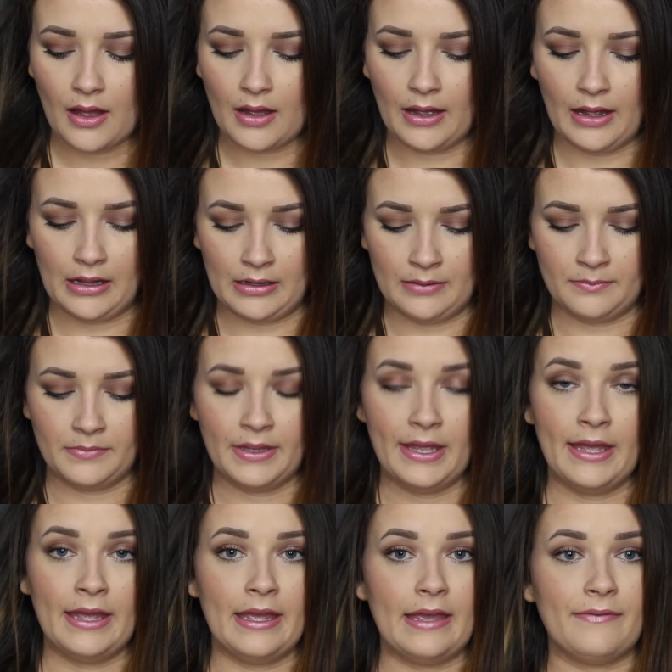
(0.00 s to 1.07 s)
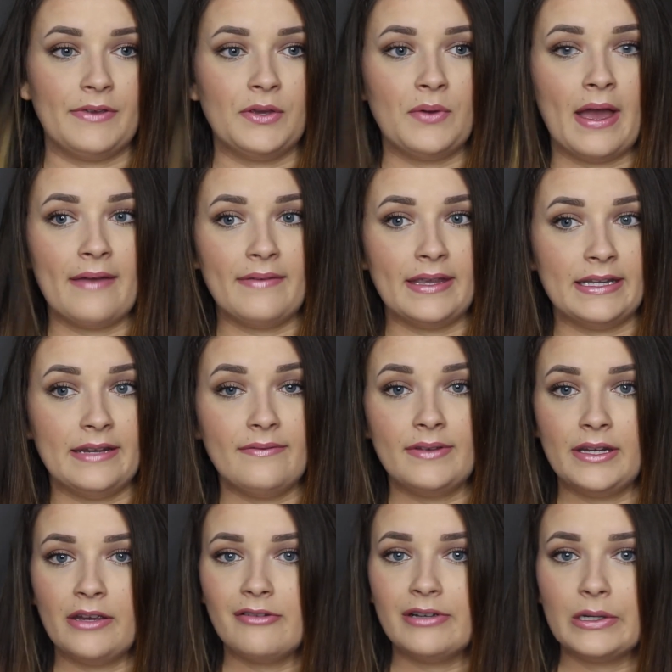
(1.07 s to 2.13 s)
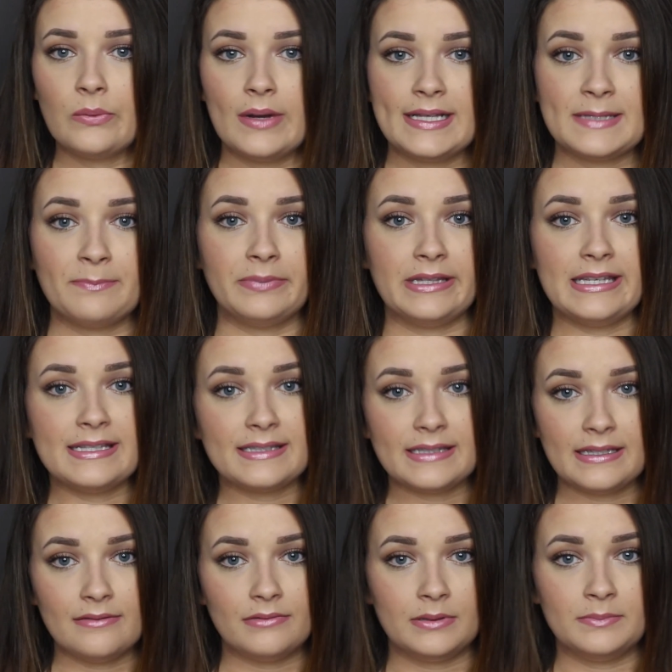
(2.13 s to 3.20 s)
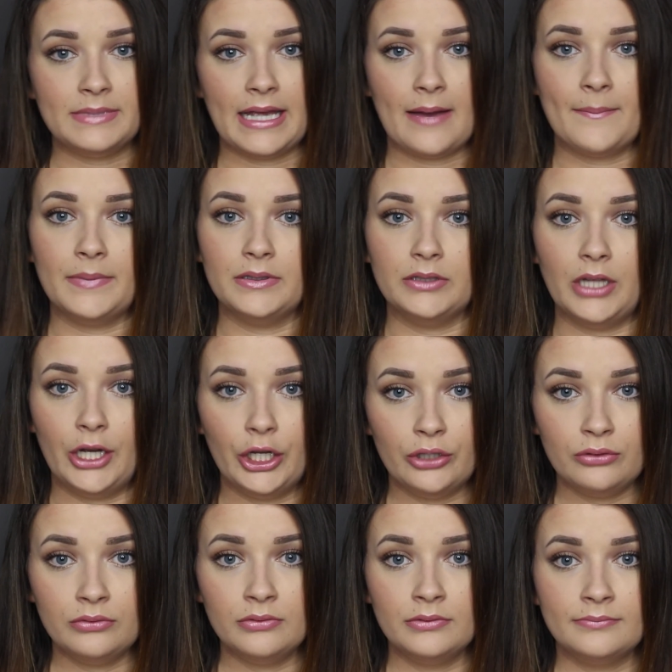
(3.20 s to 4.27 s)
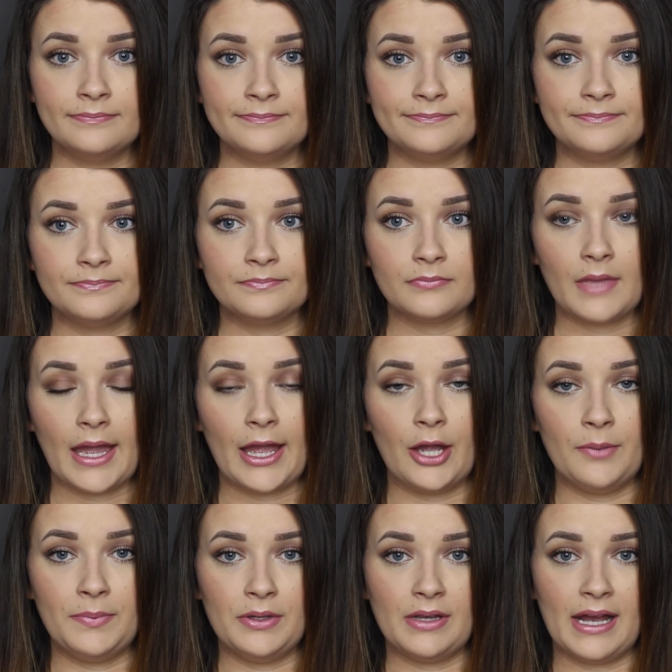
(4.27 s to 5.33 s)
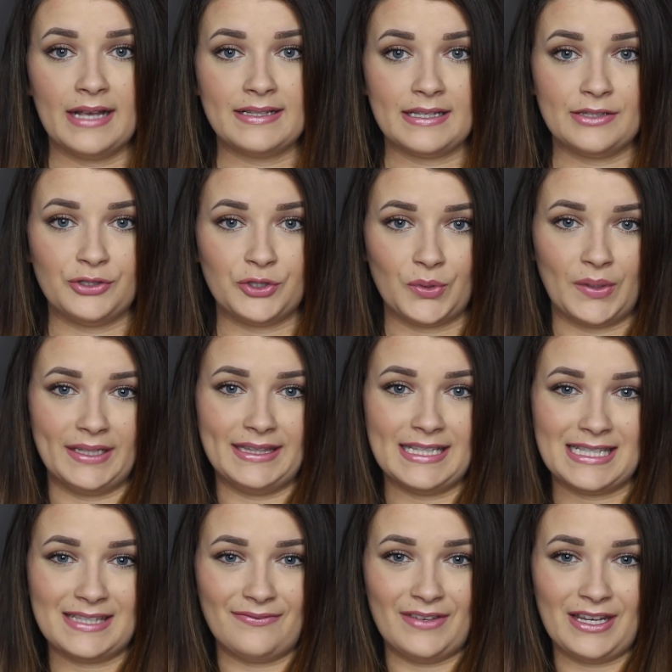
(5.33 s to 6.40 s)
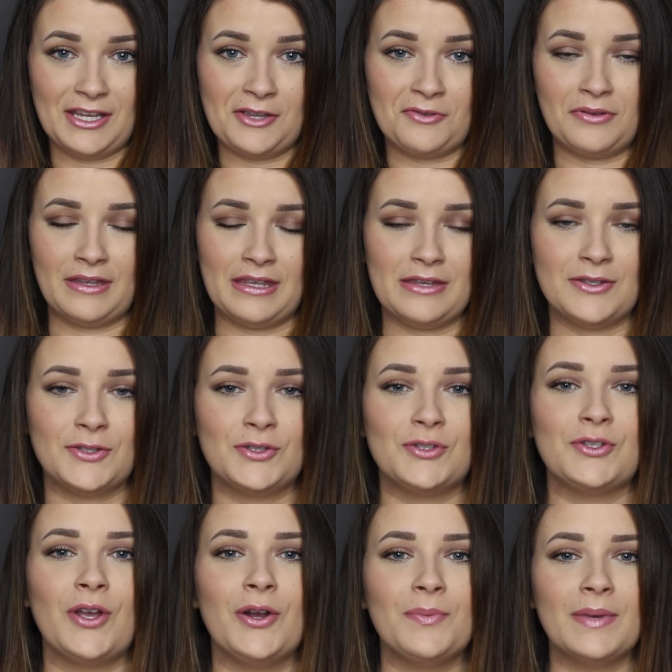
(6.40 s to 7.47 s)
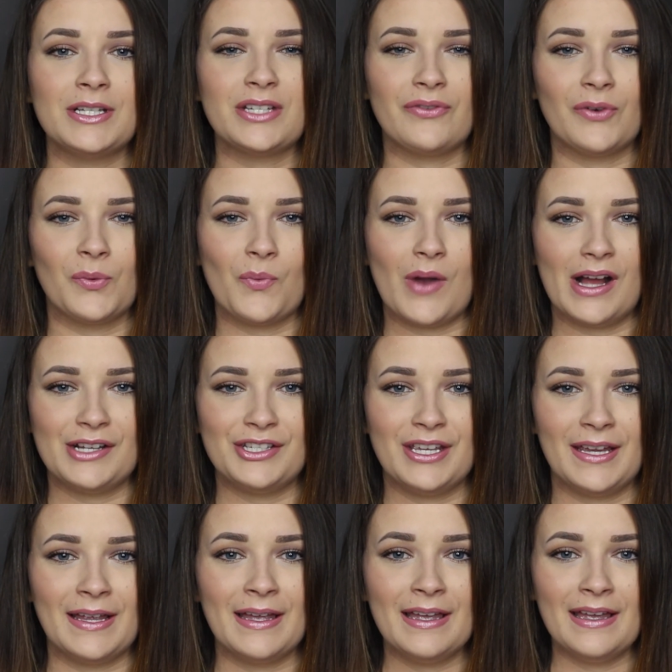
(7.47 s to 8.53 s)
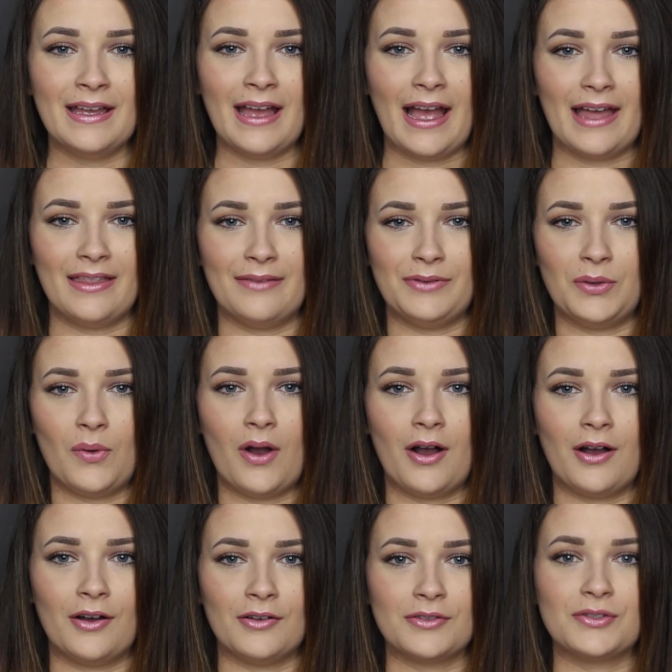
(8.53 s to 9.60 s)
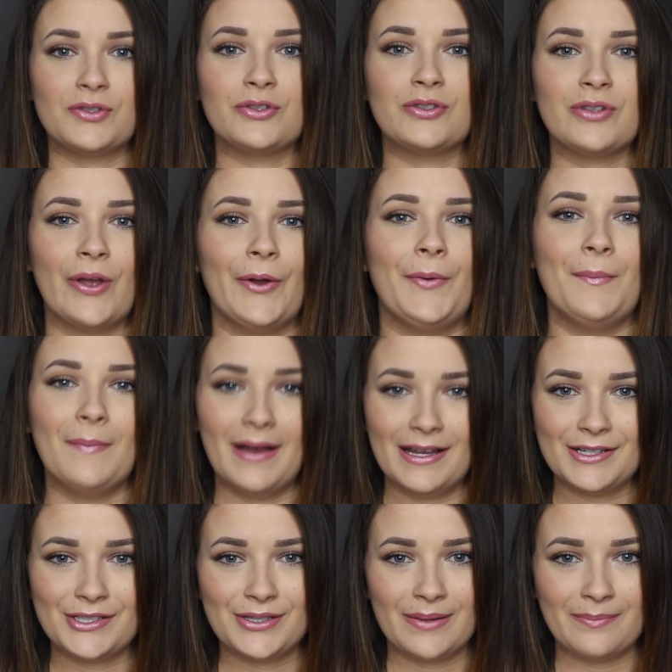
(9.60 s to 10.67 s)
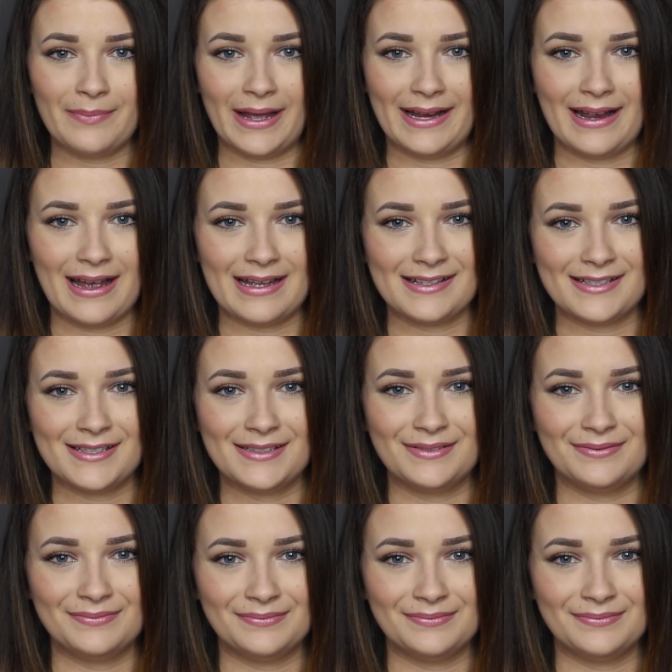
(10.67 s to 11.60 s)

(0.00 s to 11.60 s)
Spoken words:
If you have any video requests, please leave them down below. I hope you guys enjoyed this video. Thank you so much for watching. I love you all so much. Bye, guys.